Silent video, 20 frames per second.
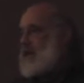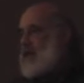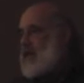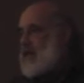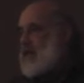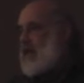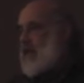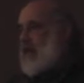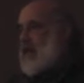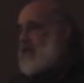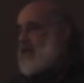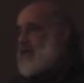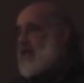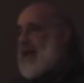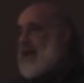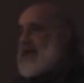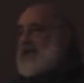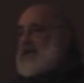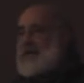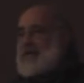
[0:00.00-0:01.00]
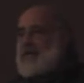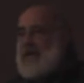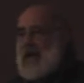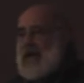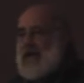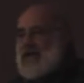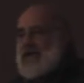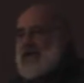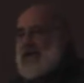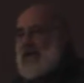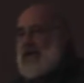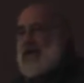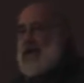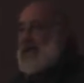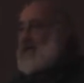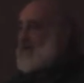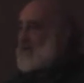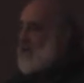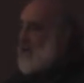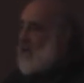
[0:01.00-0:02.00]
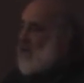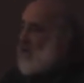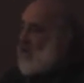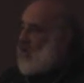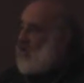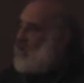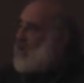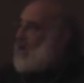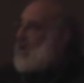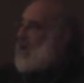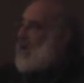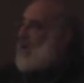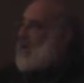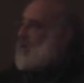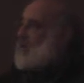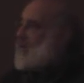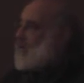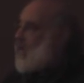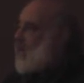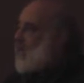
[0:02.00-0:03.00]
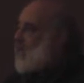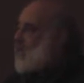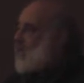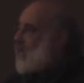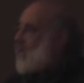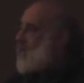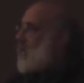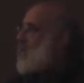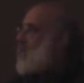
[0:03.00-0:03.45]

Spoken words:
between Israelis and Palestinians, but a globalized one